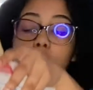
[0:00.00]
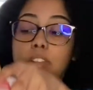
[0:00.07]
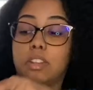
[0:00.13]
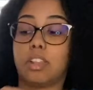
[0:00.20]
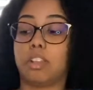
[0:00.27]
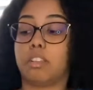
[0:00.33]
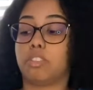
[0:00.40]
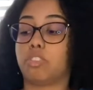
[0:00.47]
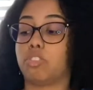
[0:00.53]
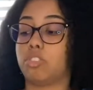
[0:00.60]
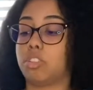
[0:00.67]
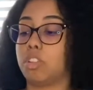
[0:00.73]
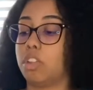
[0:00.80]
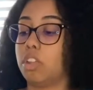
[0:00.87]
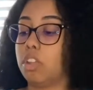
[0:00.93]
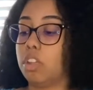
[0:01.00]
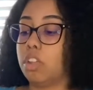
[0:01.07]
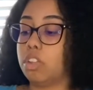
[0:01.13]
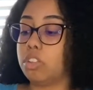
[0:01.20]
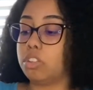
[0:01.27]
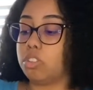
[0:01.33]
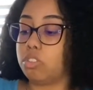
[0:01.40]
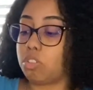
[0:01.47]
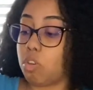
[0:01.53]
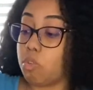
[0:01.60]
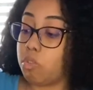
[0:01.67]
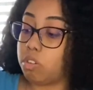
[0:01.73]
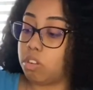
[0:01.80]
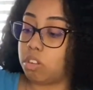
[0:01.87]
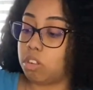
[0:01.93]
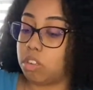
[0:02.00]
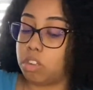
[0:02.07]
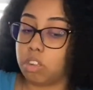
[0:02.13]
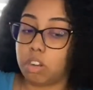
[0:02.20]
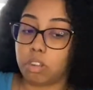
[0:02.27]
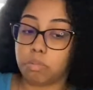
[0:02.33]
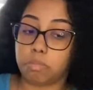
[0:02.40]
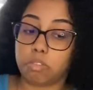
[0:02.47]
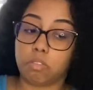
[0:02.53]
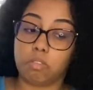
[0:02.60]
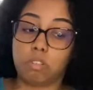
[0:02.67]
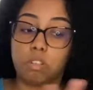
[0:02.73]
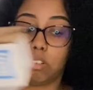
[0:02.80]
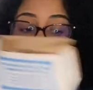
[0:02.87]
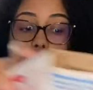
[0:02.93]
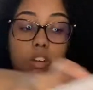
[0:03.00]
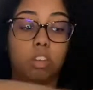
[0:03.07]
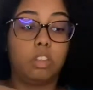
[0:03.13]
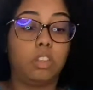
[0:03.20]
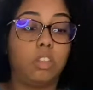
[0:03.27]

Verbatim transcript: That was so good, I'm so hungry.